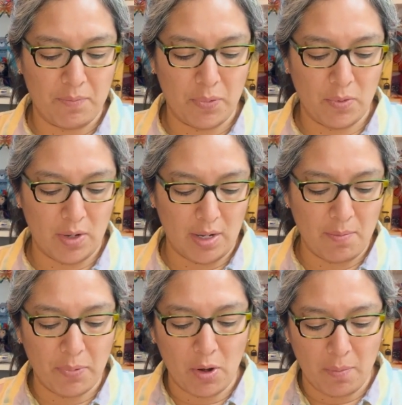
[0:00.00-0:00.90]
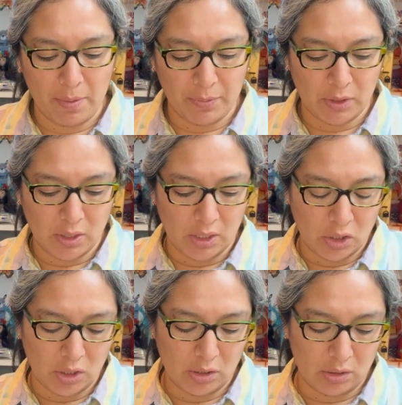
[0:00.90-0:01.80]
put it in proper
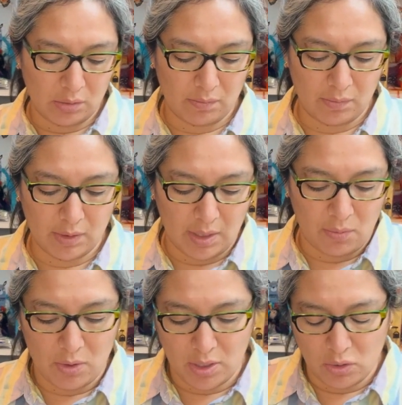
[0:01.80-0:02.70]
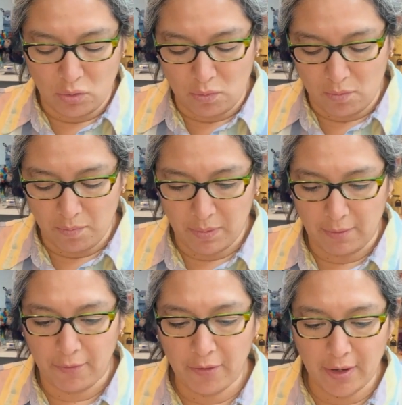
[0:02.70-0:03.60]
position the way you
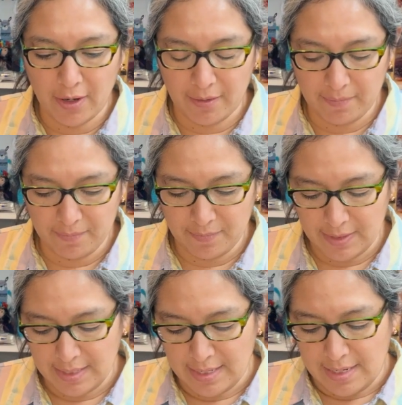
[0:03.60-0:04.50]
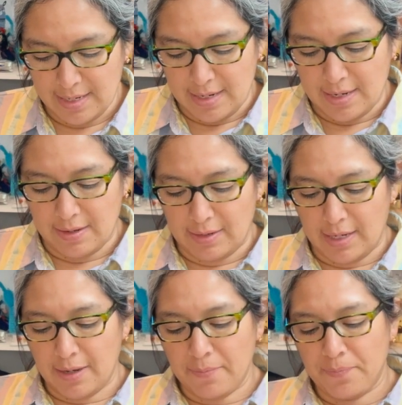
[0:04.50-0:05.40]
prefer.
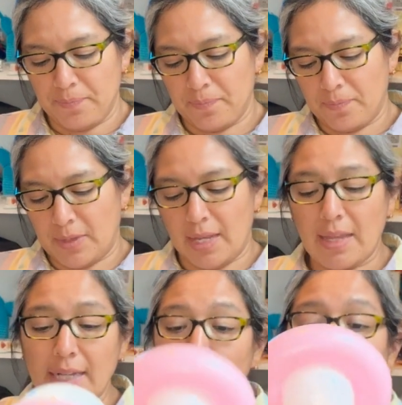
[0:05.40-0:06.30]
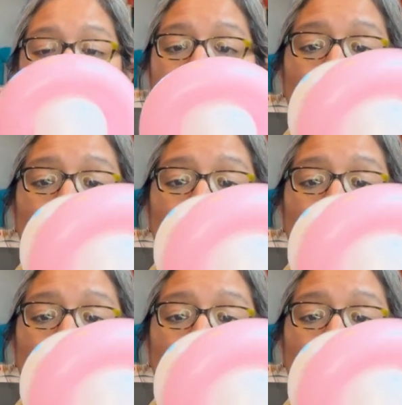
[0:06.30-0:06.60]
Okay, that's what I'm